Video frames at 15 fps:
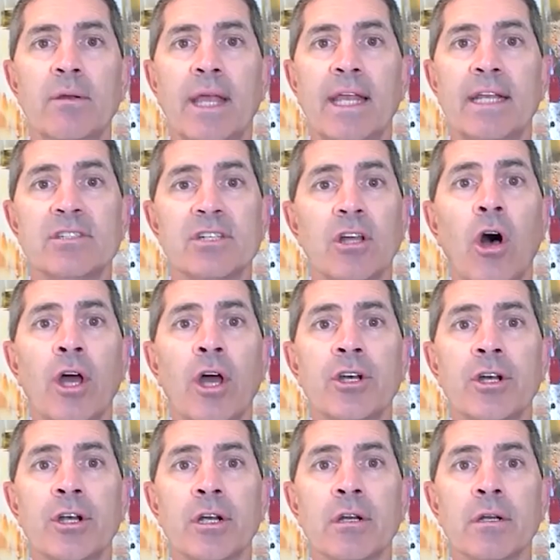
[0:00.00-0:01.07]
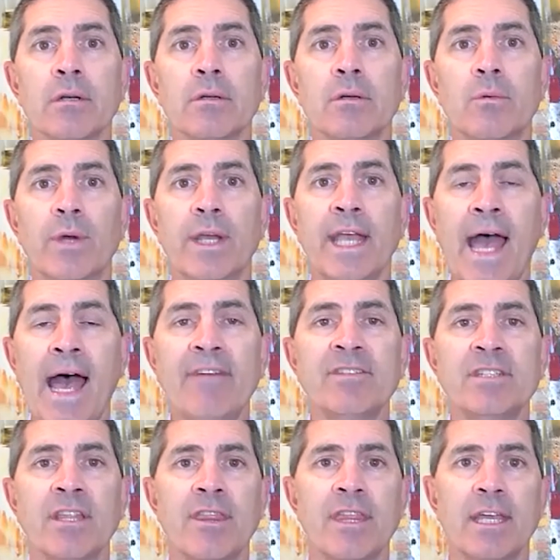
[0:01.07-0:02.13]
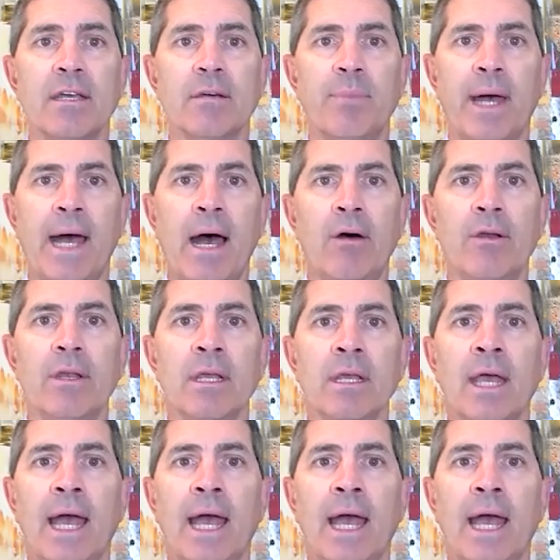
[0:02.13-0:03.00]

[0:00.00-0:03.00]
as an auditor, we have to think about